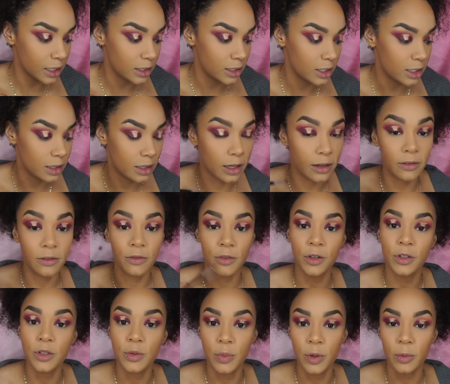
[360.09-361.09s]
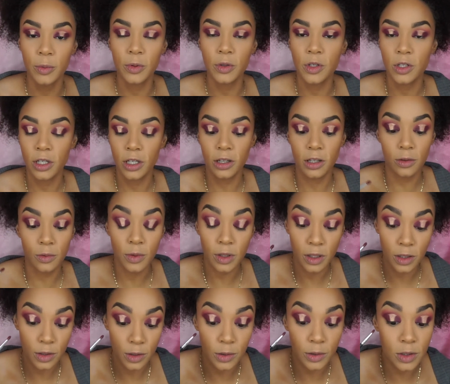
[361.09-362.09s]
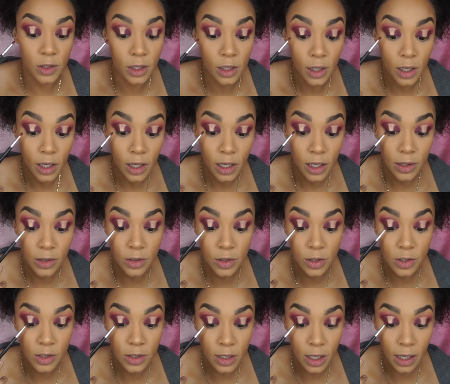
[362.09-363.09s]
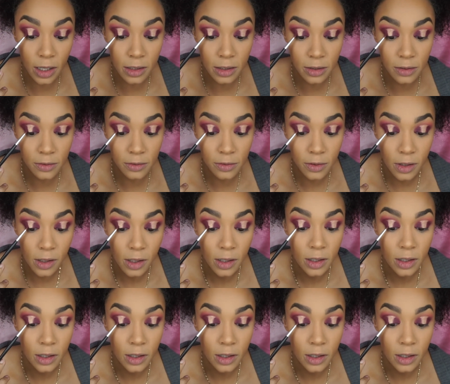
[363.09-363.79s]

into that first purple shade that we used and just kind of